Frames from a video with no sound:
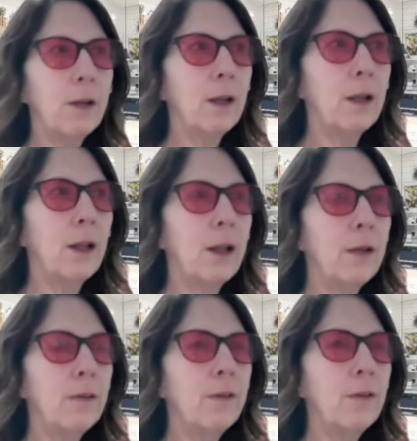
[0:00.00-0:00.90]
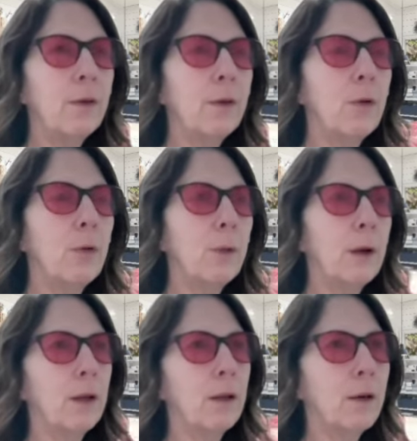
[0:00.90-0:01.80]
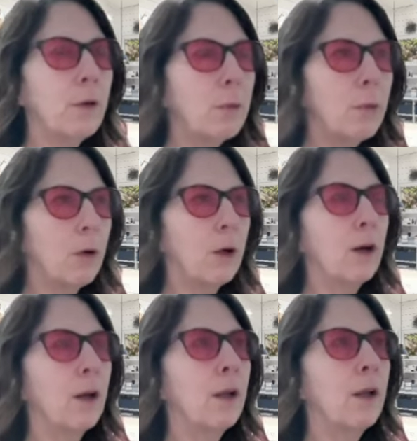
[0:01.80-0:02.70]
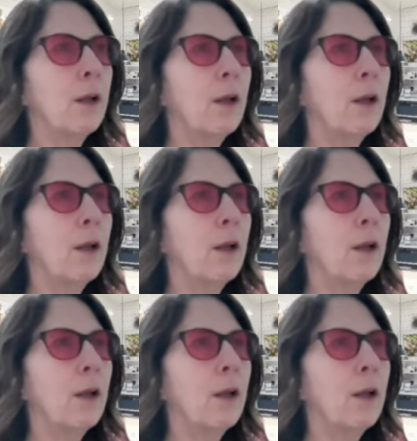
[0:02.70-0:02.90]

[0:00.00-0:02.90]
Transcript: and I'd like to incorporate a little more